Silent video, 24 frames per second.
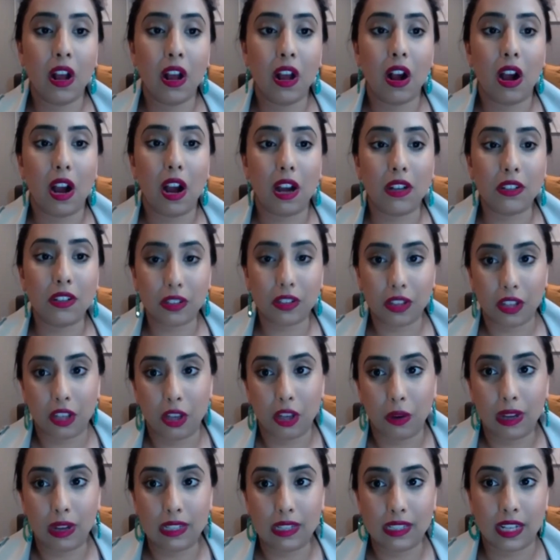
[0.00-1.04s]
under the
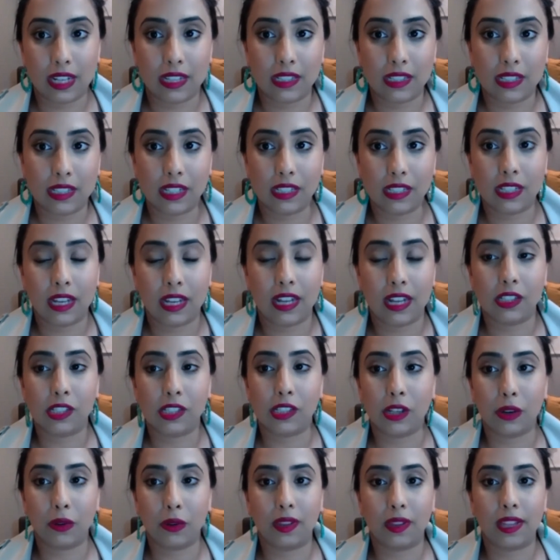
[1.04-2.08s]
U S Census. And
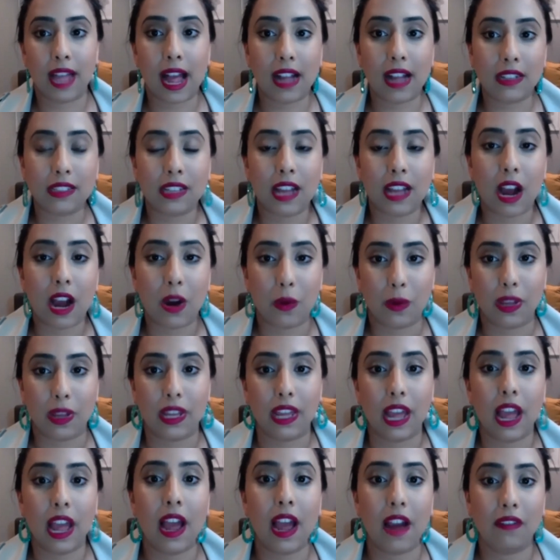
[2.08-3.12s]
so that's how we
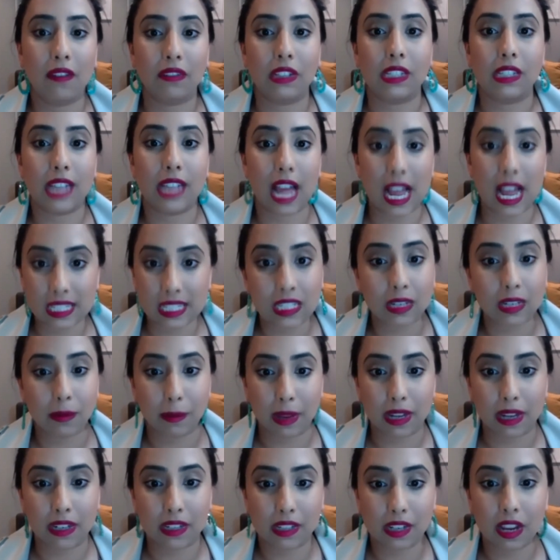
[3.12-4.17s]
get have this
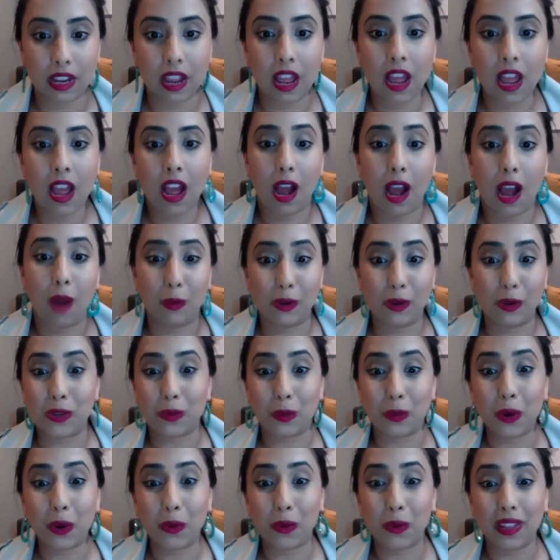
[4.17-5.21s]
estimate, um, which is
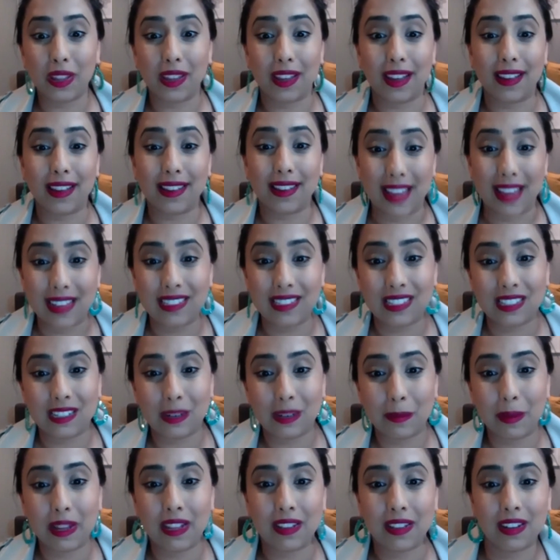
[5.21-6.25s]
more really a
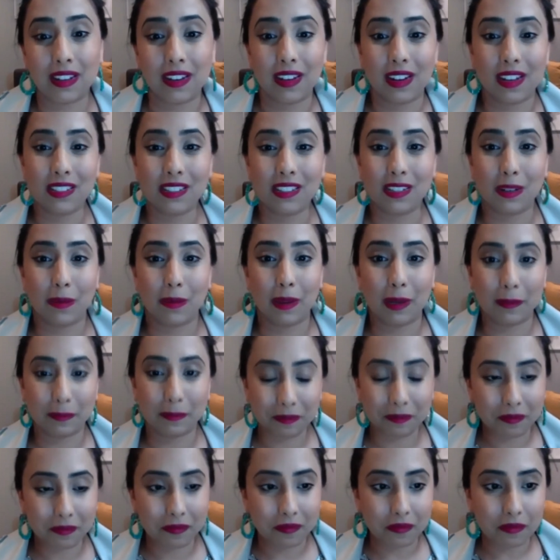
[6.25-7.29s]
guesstimate than an estimate.
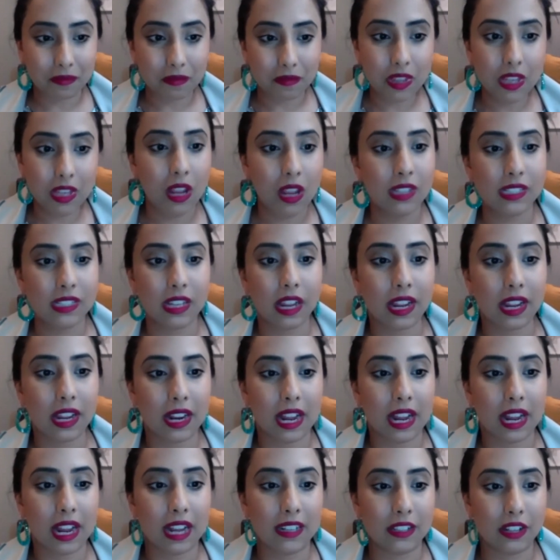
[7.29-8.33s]
It's like an
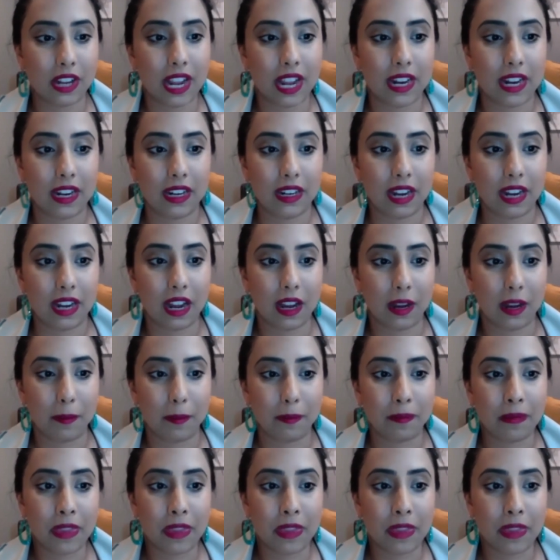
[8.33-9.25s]
educated um